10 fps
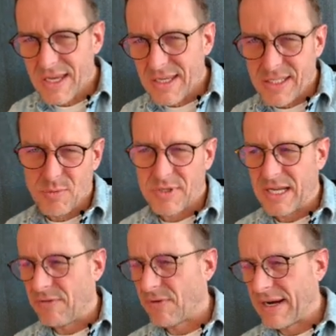you would
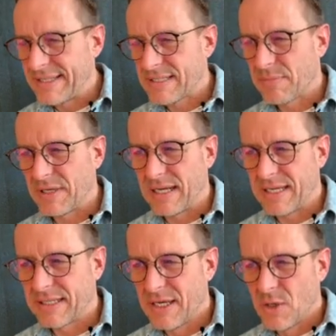never write something
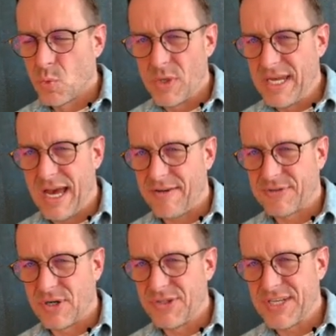like, "We have
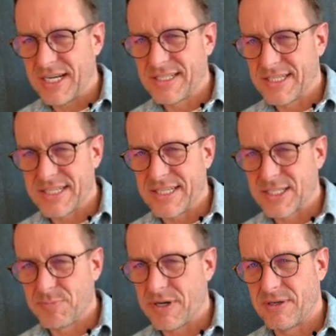conducted an
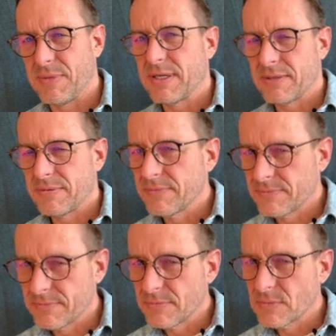experiment."
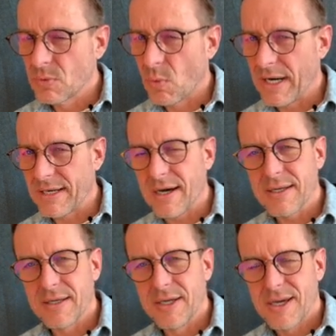Why
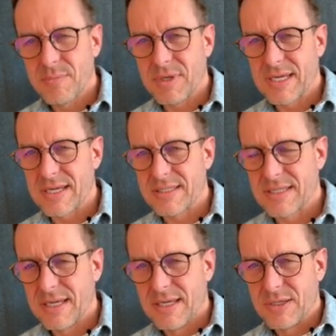not? Because
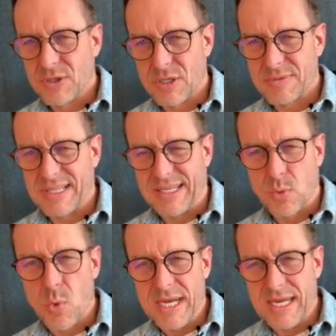terms like
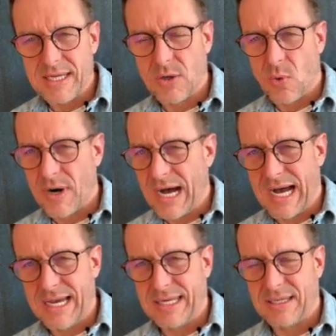"we" or
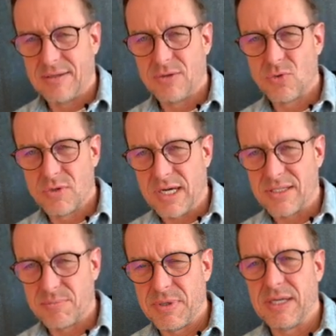"I" do not
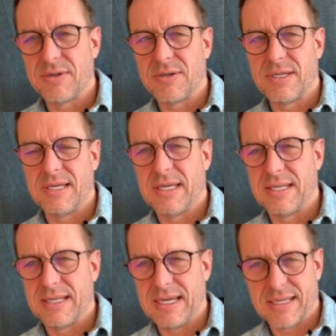appear in
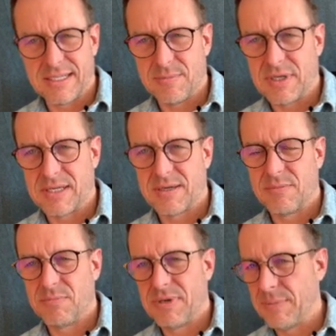an academic
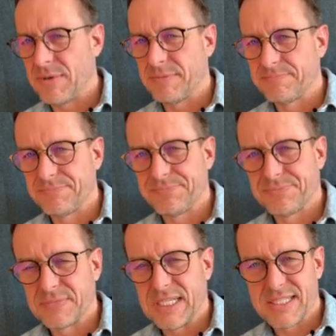paper.
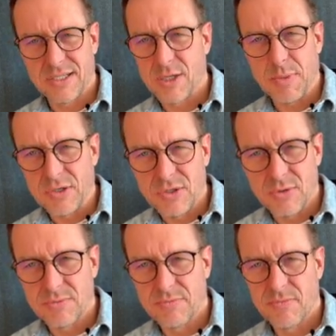It's not about
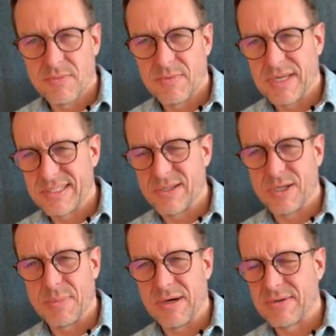you. It's not
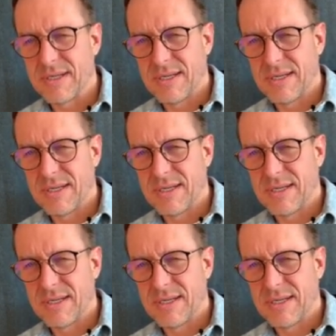about